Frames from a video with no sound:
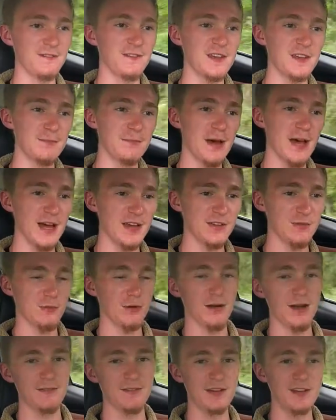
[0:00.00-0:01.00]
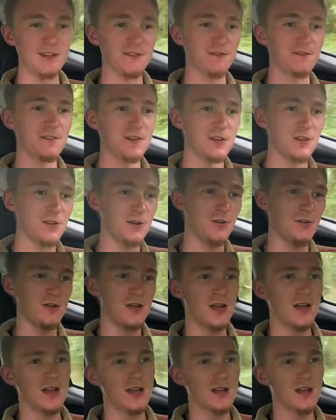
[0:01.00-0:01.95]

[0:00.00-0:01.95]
feedback, you won't have any feel,